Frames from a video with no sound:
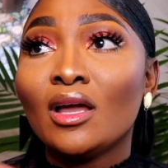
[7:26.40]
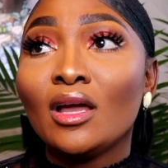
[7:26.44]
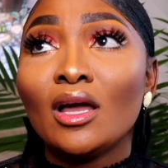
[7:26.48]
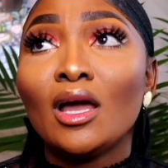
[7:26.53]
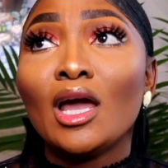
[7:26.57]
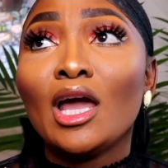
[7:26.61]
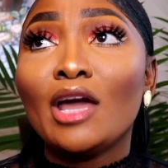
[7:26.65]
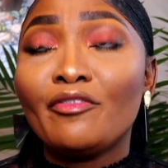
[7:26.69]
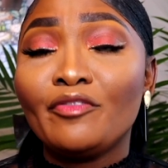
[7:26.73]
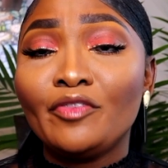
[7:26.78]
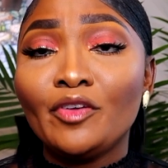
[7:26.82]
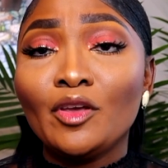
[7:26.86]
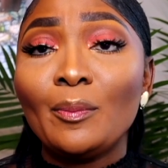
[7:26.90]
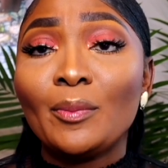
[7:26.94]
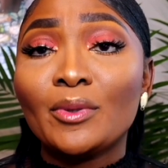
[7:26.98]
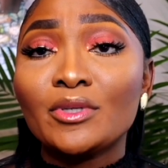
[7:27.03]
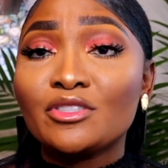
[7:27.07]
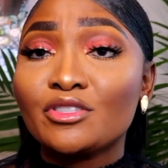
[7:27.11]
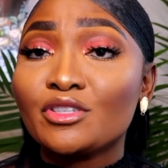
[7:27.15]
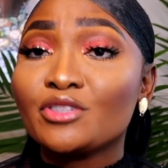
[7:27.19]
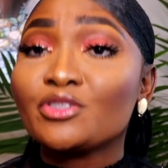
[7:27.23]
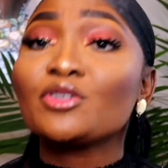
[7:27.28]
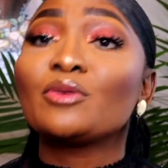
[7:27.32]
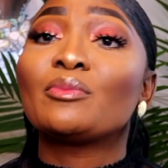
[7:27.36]
if you
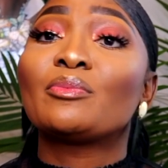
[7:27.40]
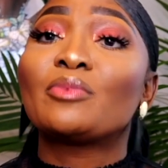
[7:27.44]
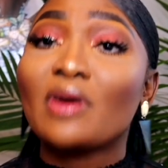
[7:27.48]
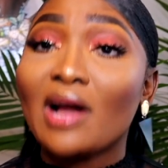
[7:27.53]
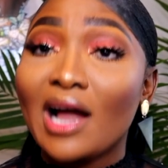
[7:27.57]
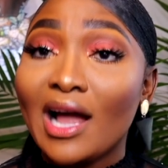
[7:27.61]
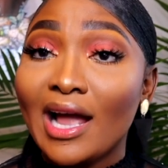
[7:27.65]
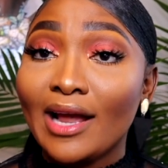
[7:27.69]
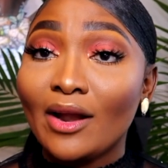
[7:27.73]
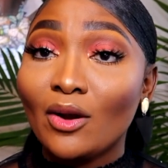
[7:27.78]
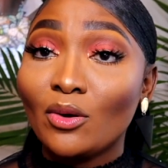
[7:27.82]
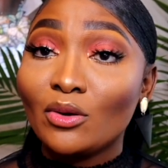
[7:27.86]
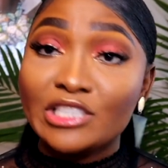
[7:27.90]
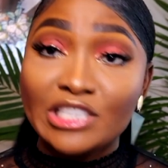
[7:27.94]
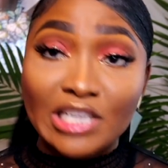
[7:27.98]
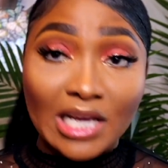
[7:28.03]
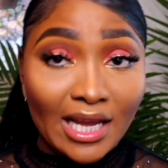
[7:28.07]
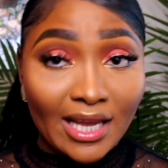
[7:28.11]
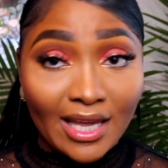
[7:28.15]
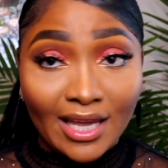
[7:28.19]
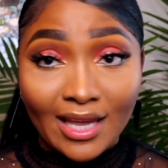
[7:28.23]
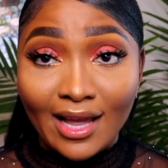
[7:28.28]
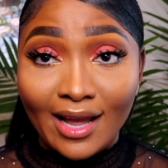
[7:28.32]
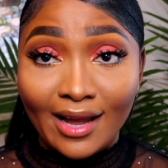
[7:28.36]
Patricia Bride or
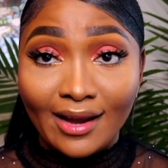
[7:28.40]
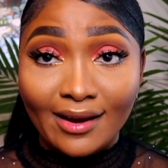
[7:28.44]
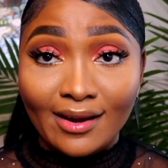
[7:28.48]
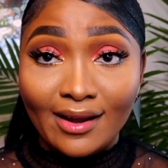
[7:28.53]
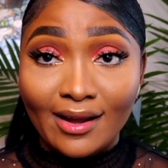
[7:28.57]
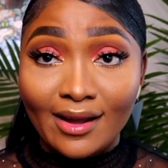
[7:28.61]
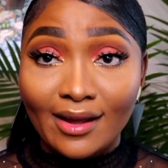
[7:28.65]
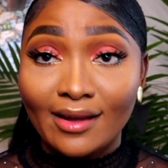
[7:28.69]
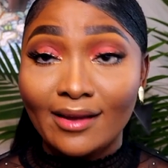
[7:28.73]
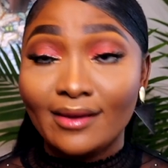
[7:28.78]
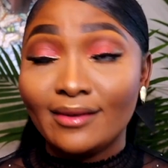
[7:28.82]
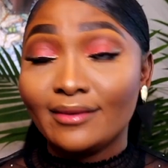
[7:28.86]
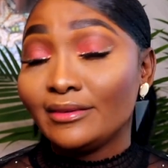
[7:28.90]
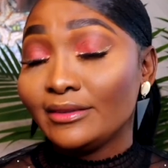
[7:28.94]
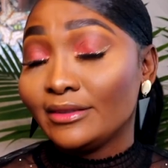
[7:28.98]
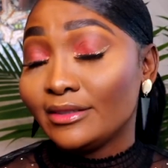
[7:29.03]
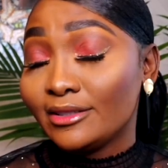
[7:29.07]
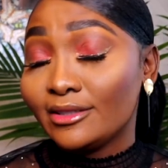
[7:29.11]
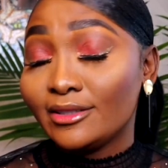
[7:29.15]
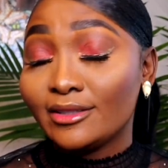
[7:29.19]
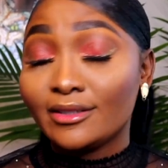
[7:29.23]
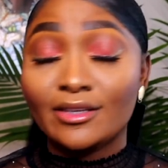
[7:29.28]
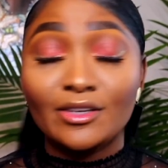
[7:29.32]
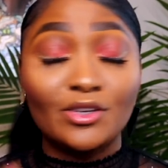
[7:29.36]
Jackie Aina,
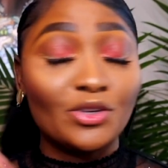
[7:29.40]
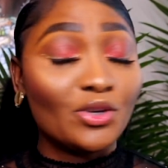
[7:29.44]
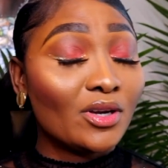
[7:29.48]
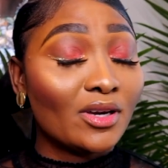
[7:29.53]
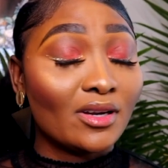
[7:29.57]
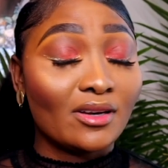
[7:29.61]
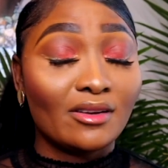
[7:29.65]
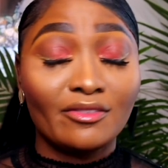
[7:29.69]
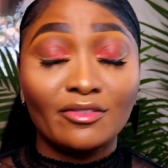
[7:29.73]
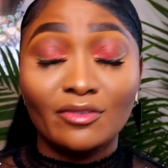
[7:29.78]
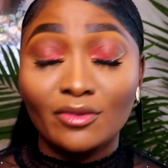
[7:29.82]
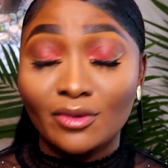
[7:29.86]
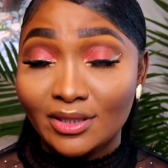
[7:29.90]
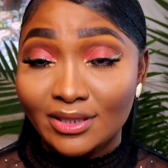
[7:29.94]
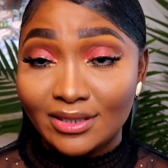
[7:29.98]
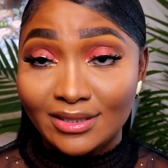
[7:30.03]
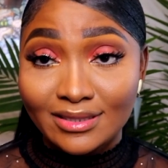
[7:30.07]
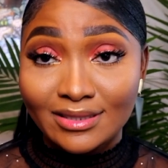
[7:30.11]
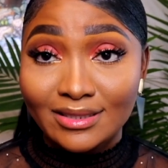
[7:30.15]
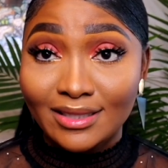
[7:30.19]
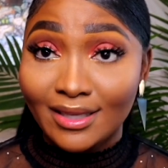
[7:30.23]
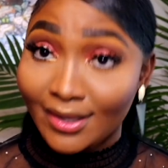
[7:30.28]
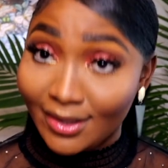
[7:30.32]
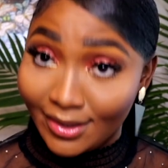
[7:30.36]
look, you can afford
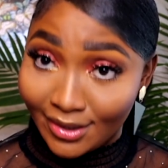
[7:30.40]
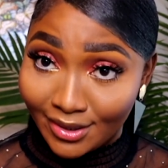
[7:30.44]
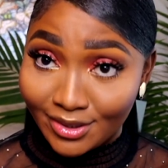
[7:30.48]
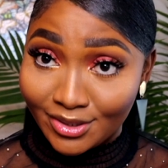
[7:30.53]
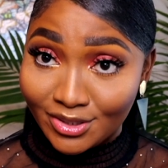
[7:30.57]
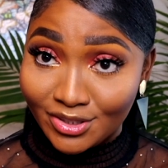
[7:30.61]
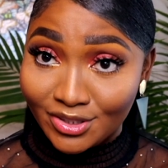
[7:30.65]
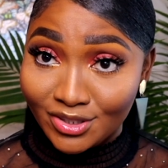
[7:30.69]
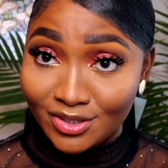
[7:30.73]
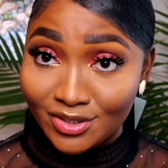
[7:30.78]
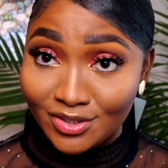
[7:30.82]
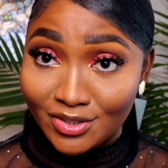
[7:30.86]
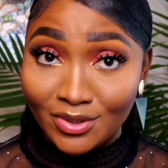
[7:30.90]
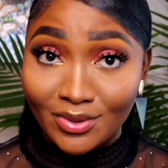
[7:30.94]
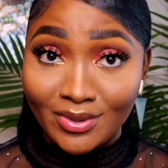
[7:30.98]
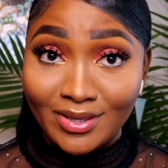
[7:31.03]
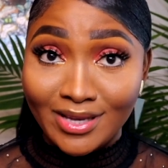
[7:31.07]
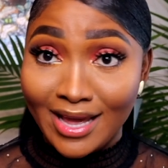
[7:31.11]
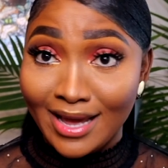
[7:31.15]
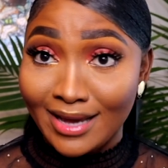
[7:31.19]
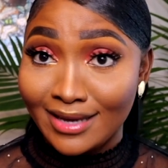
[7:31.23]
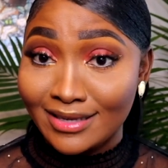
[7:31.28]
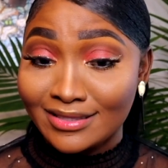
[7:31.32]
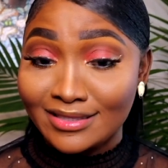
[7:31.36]
this ish. So
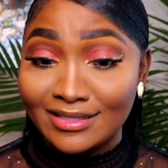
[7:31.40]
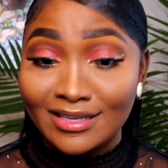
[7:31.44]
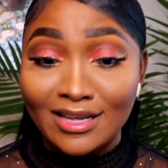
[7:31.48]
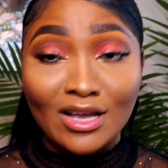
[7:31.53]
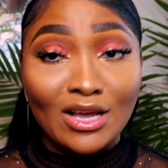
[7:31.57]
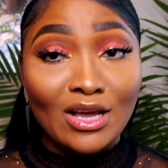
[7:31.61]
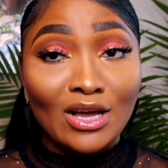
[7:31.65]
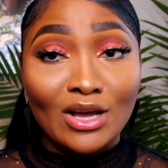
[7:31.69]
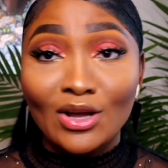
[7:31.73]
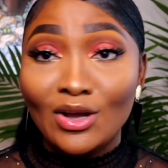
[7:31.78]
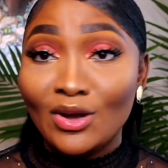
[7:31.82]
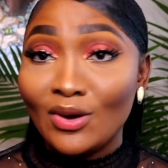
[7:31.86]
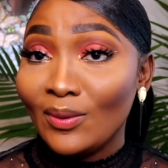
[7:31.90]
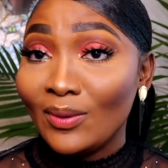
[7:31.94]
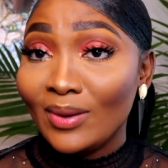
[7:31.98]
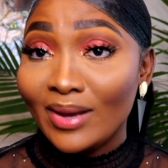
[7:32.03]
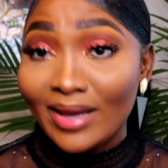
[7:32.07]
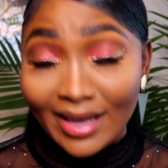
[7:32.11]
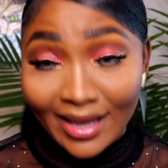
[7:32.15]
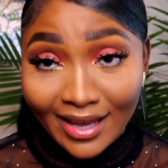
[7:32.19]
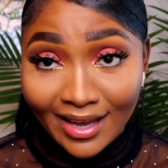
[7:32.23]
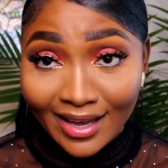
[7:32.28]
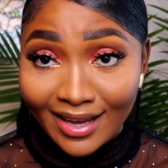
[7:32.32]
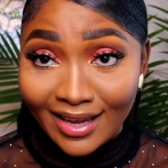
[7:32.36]
yes, go
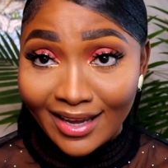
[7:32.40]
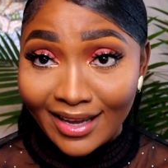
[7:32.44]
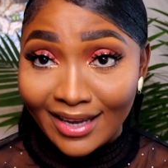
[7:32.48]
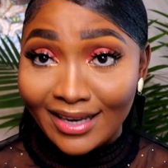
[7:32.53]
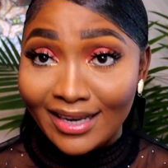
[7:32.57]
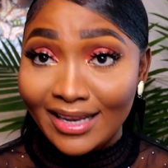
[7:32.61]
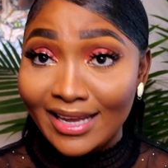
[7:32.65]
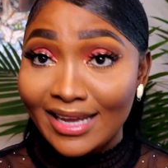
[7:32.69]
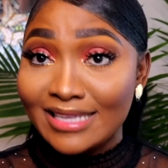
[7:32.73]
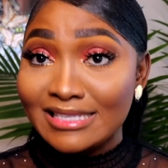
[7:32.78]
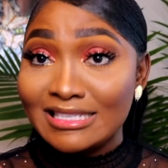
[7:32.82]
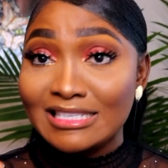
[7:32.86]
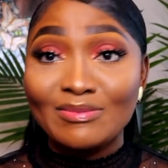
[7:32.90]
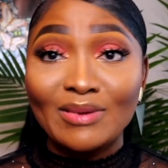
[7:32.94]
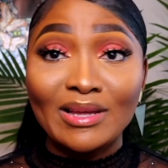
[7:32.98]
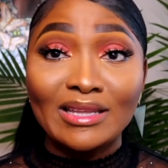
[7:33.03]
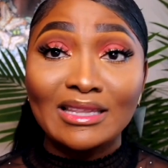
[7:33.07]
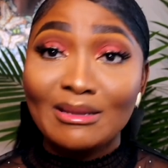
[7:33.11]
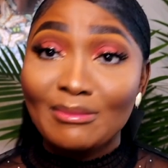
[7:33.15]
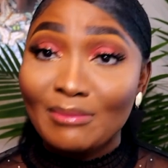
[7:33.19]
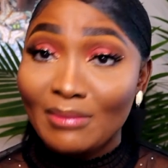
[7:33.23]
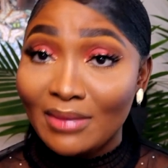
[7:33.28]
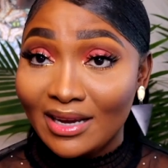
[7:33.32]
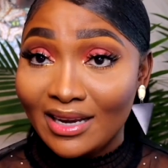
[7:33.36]
ahead and
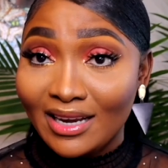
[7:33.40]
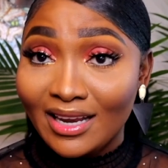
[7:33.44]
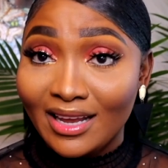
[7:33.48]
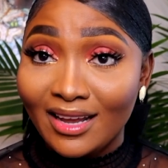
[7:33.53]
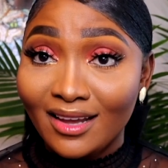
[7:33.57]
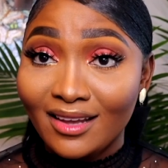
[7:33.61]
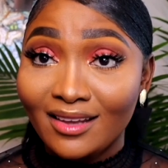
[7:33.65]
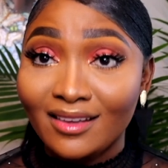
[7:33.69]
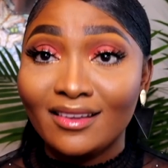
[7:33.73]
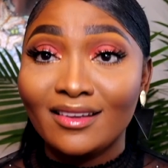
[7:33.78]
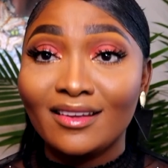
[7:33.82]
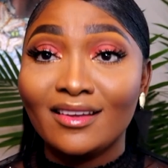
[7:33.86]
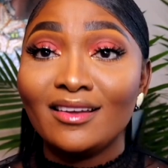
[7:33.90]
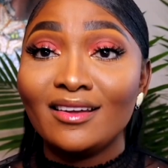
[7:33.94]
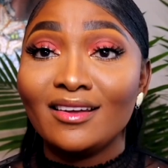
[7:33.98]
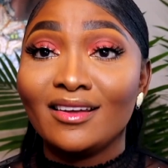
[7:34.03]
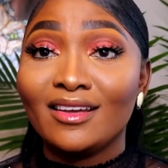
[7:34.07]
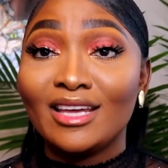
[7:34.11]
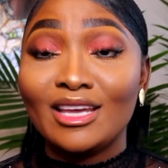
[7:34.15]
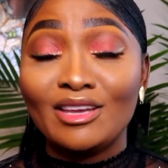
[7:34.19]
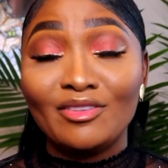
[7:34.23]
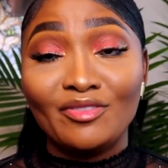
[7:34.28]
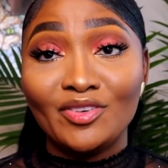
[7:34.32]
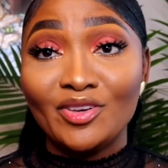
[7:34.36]
spend the money
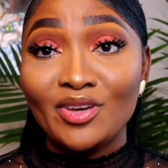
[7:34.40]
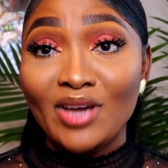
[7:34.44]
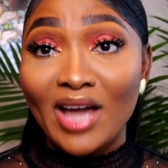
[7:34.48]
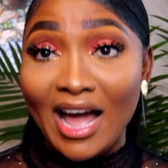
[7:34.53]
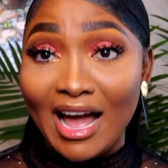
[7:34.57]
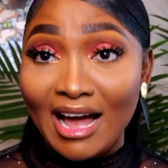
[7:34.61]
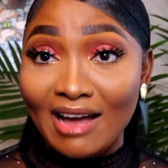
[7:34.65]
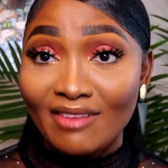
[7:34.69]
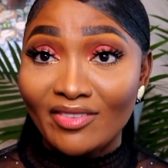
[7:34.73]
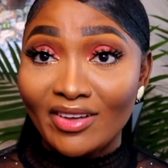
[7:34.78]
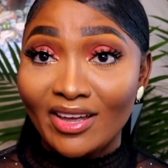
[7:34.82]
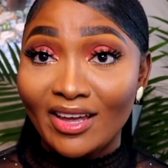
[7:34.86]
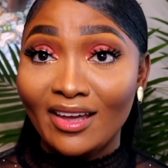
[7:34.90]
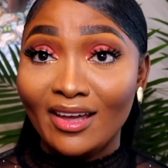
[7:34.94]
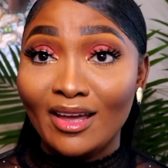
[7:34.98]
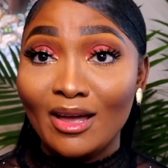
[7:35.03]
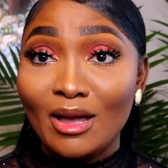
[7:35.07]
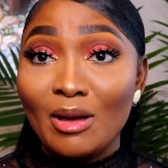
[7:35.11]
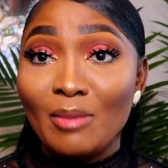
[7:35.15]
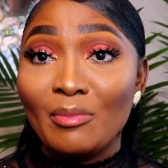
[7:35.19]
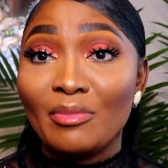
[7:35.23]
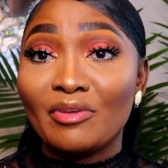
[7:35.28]
if you have it.